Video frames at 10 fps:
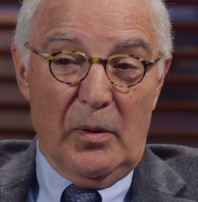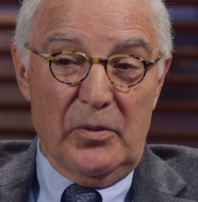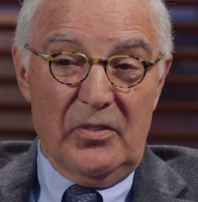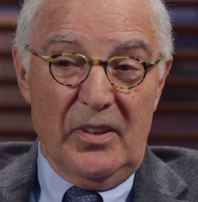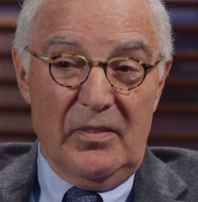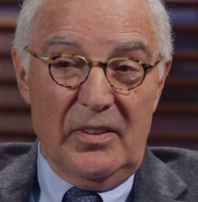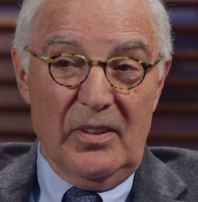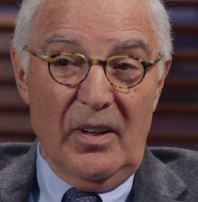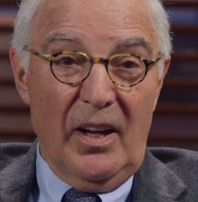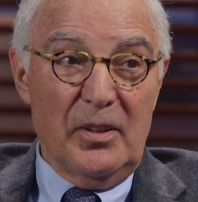I was given
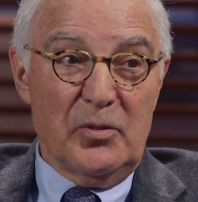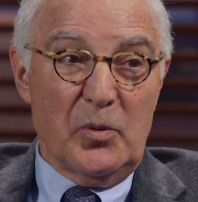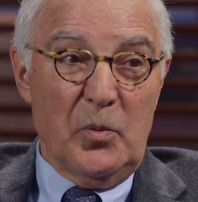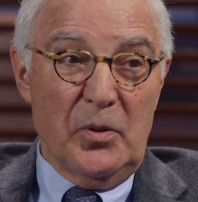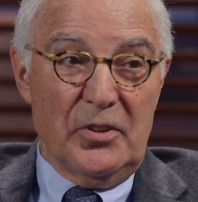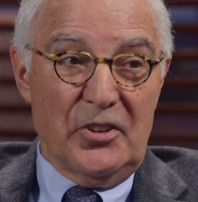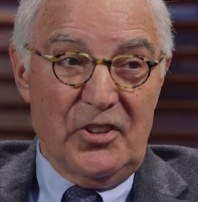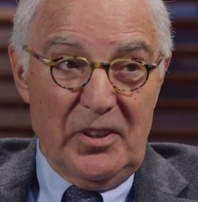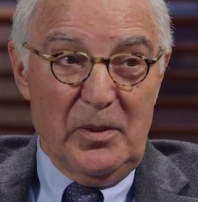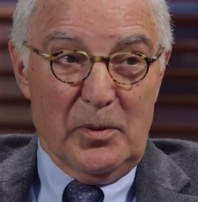their highest award, the
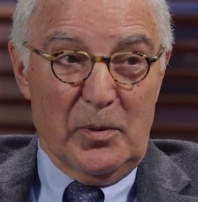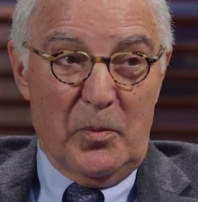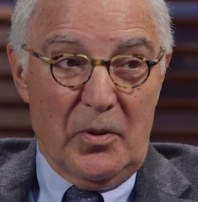Schindler the Award.